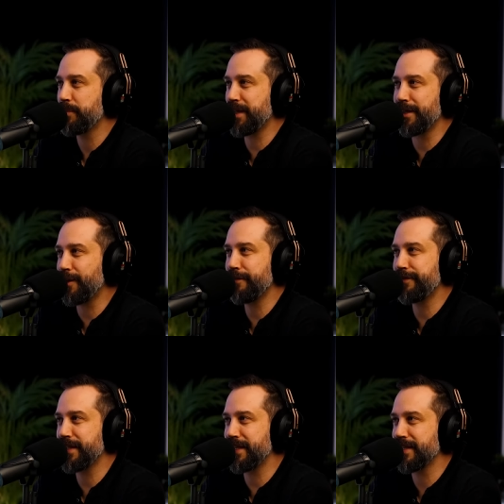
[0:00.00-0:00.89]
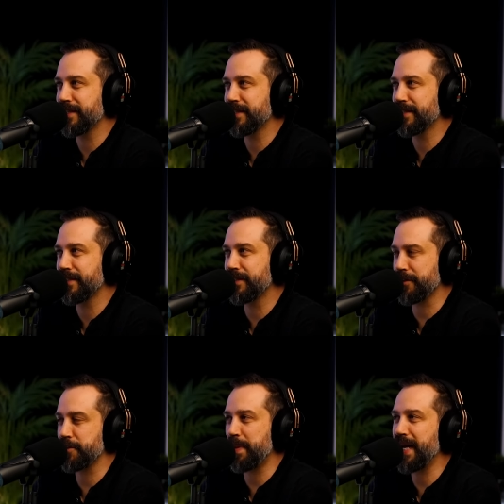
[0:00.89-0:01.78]
but a lot of it
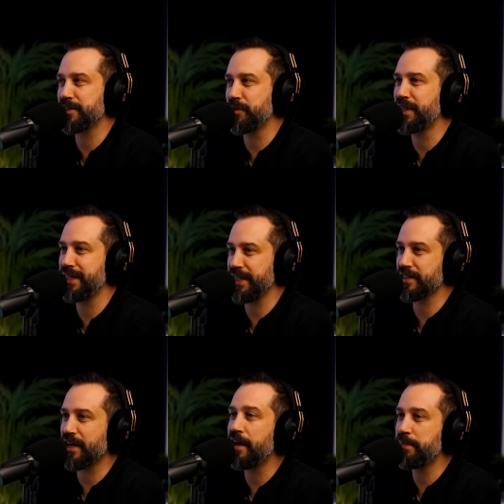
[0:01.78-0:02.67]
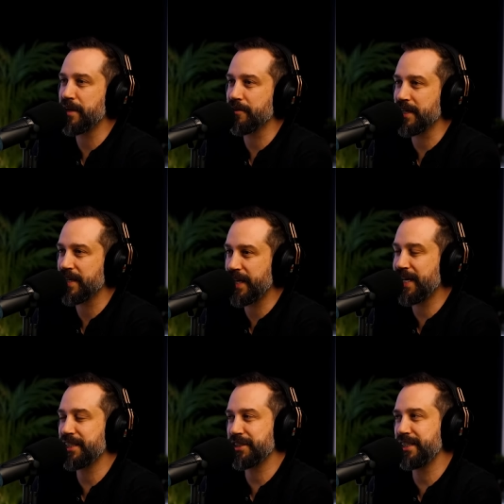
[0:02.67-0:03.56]
goes back to an earlier time period. And
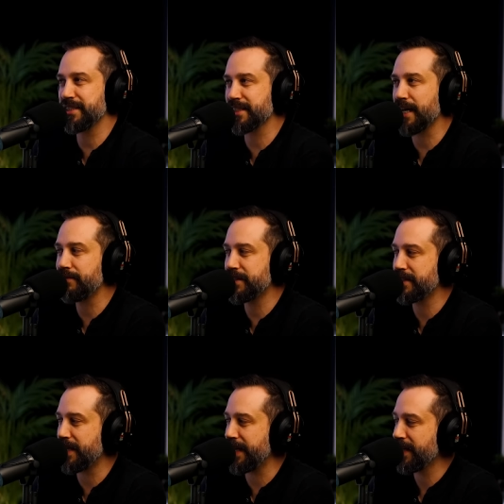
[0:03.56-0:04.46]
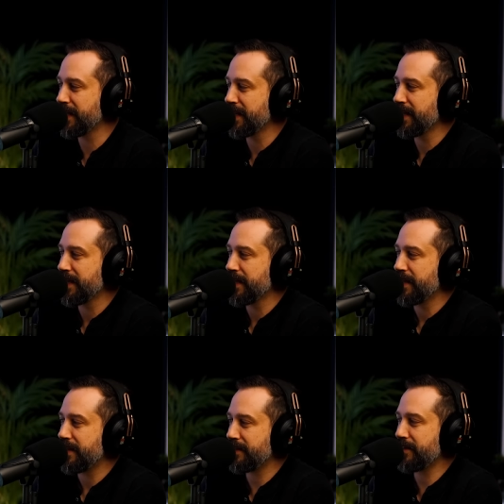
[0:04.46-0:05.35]
I actually discovered today
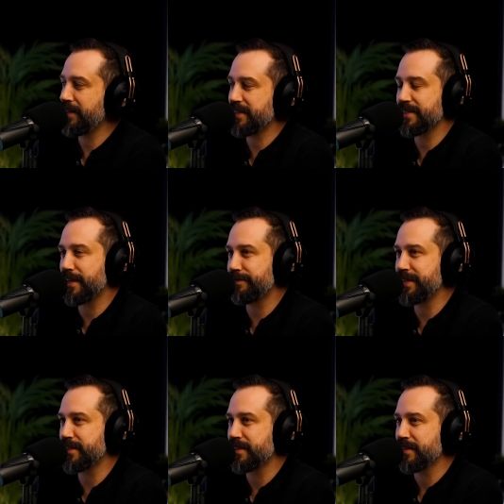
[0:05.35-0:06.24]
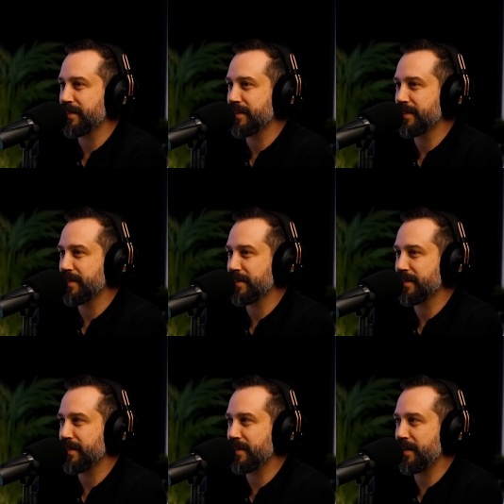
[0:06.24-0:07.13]
a lot of this stuff is
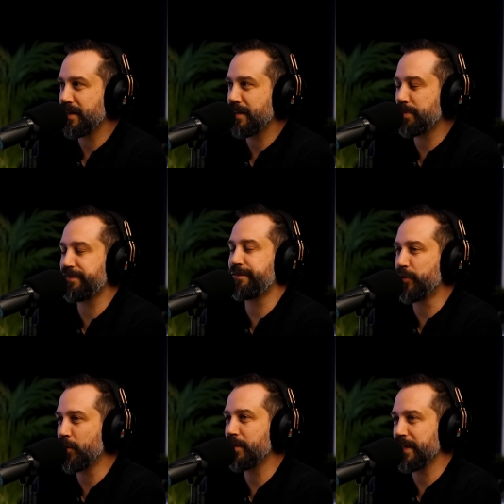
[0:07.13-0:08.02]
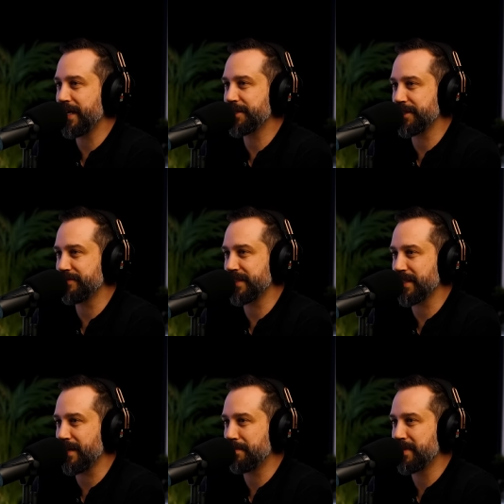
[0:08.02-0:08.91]
before the Nation of
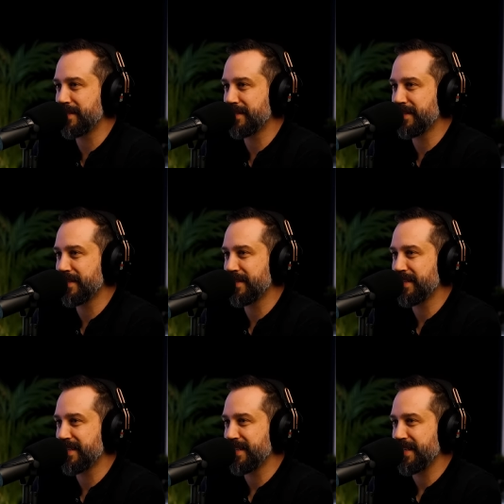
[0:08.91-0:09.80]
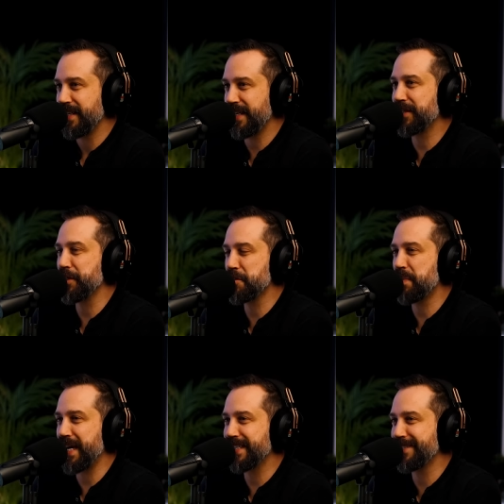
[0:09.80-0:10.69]
Islam. It goes
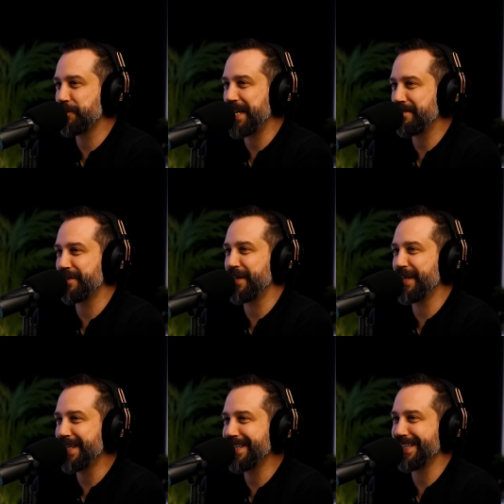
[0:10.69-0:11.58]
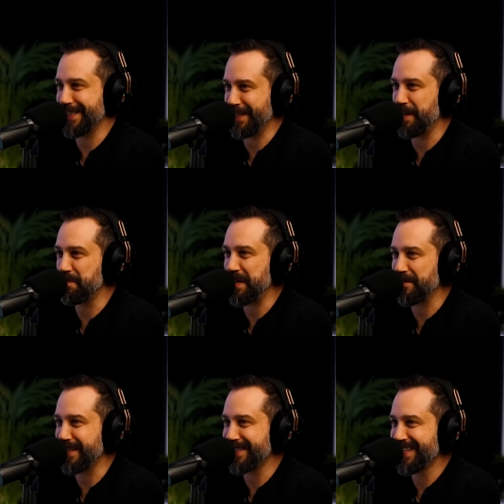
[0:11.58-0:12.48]
back to an even earlier time
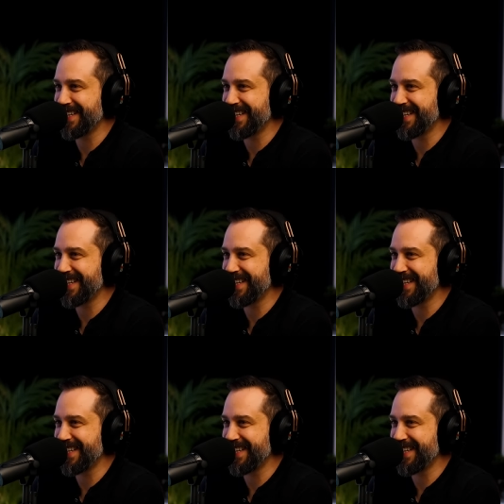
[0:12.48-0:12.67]
period.